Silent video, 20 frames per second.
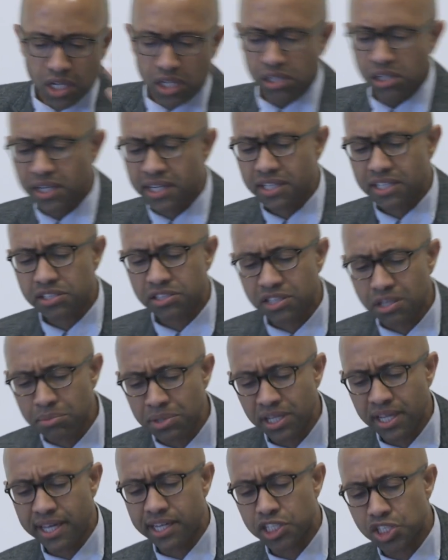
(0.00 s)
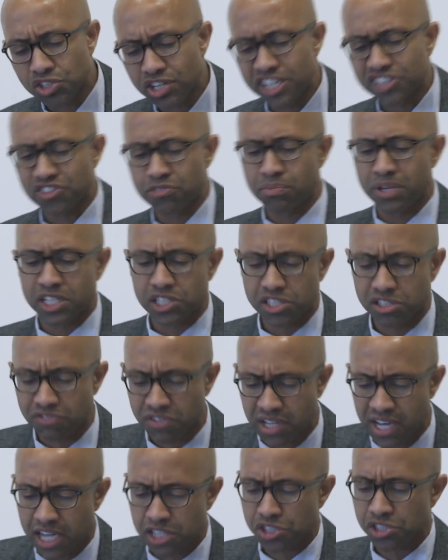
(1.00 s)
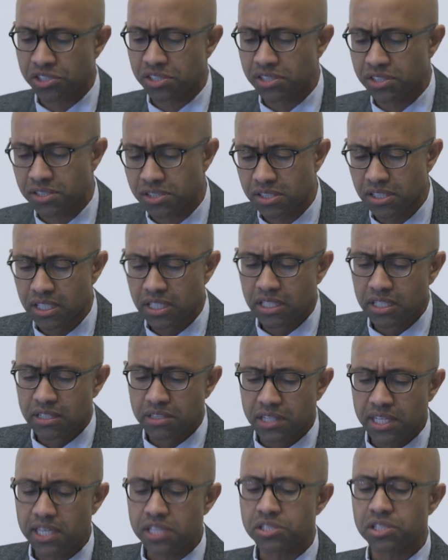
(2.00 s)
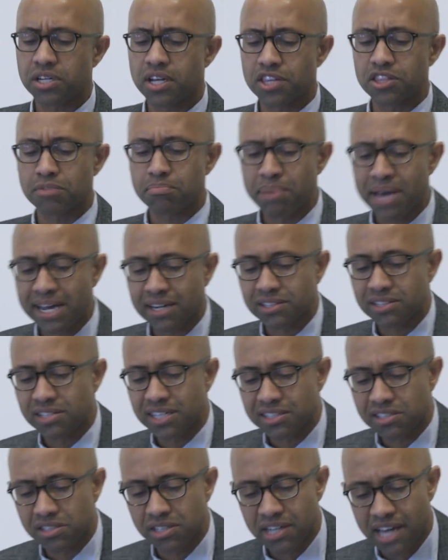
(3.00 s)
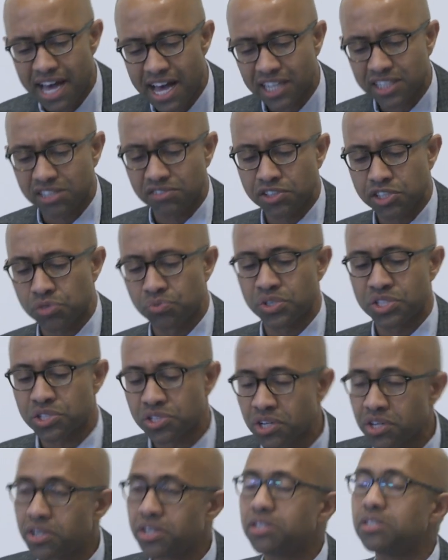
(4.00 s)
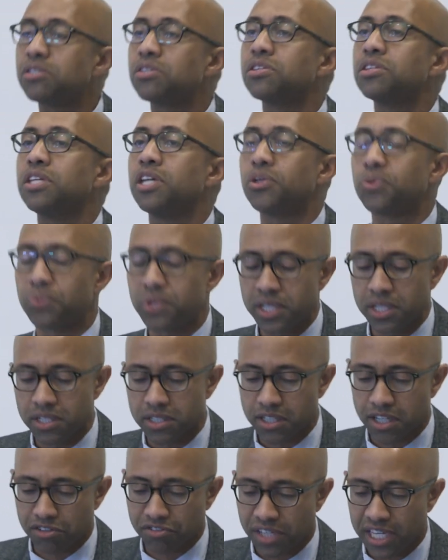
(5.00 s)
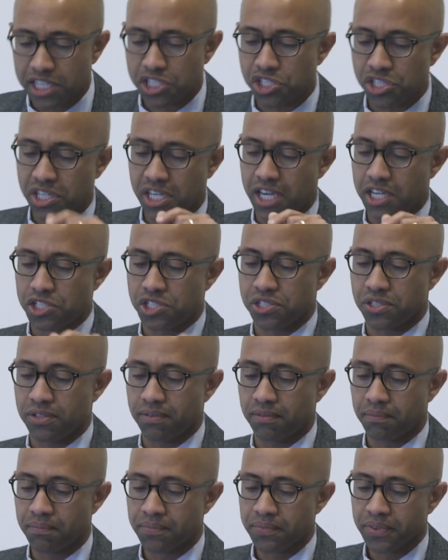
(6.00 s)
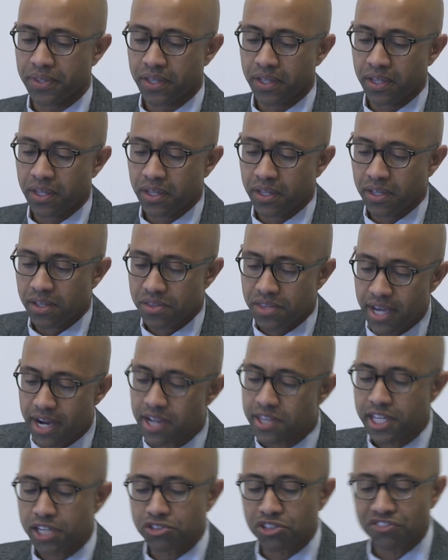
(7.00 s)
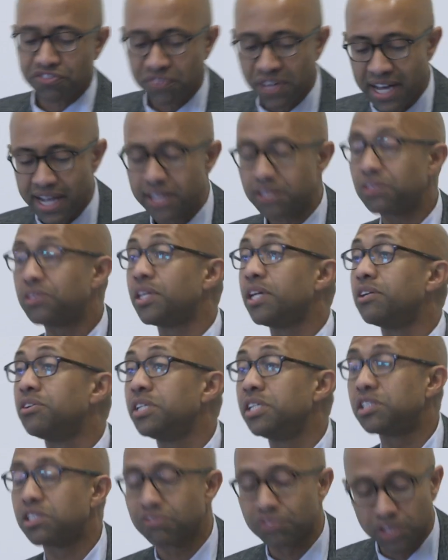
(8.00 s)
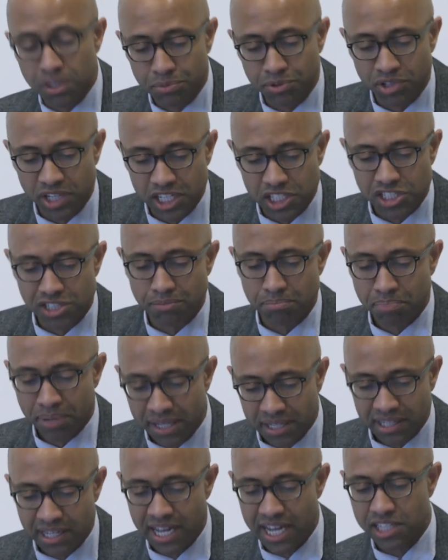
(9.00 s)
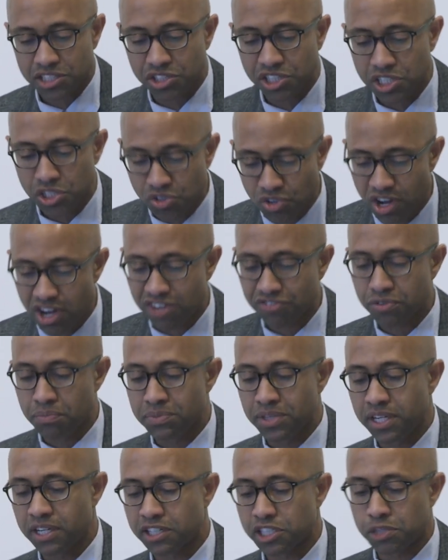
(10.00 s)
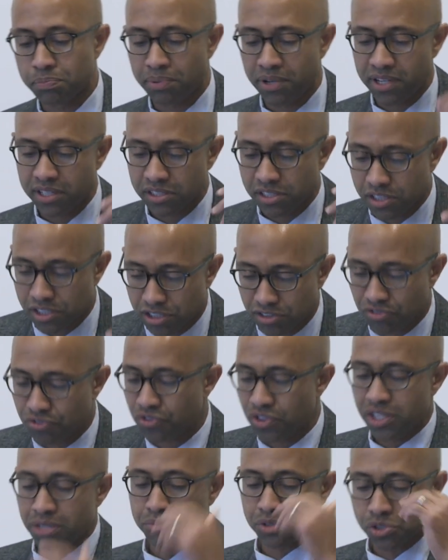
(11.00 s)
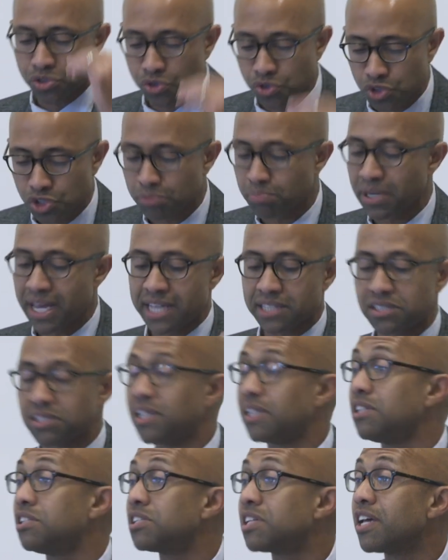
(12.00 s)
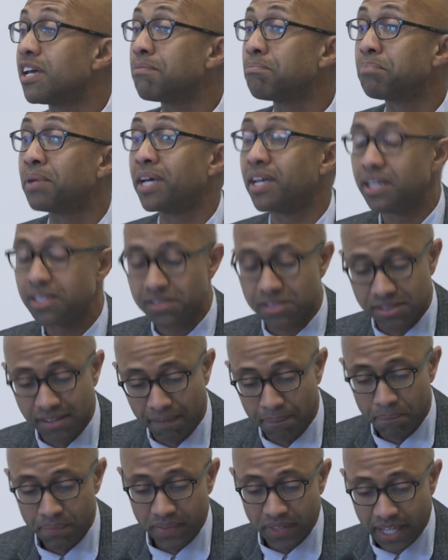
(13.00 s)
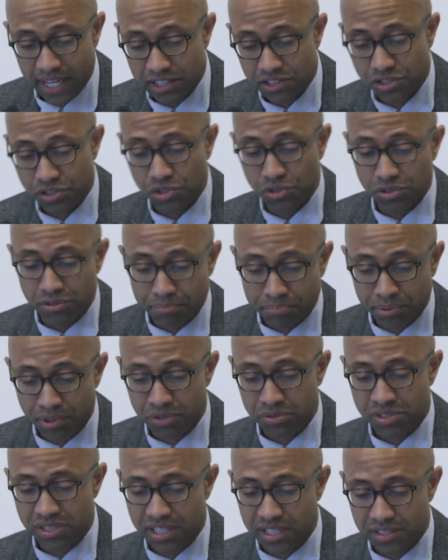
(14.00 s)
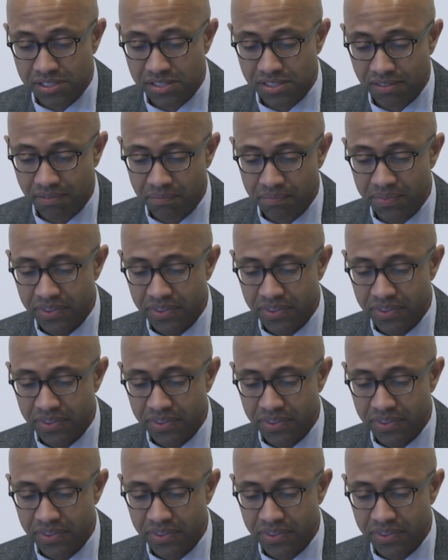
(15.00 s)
Looking to stimulate a transformation of consciousness, these and other battle-tested activists returned to the arena of education. There they refined theories of liberation pedagogy drawn from their experiences in freedom schools, black studies campaigns, and student protests.